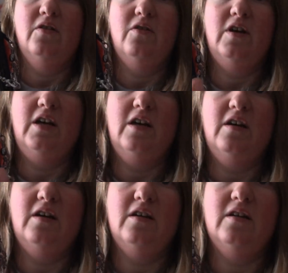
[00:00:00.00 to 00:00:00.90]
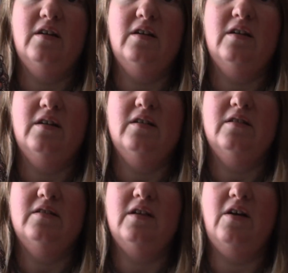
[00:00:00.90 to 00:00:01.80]
right here.
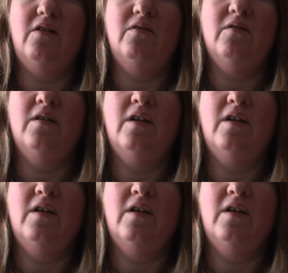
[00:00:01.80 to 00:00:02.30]
So,